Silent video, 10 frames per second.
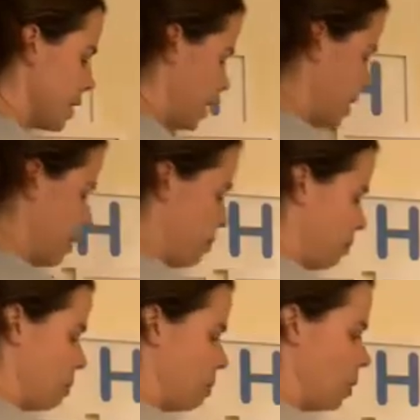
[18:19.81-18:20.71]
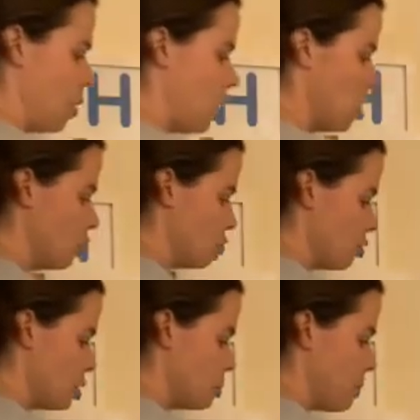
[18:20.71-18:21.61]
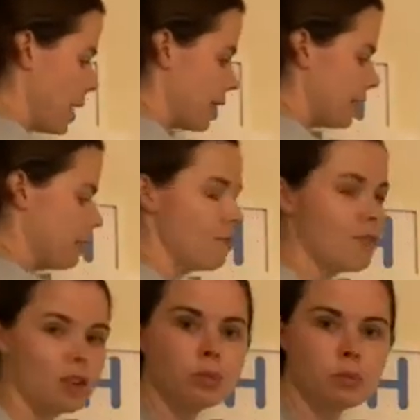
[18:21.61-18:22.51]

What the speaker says: And then we'll put our hundreds back in front,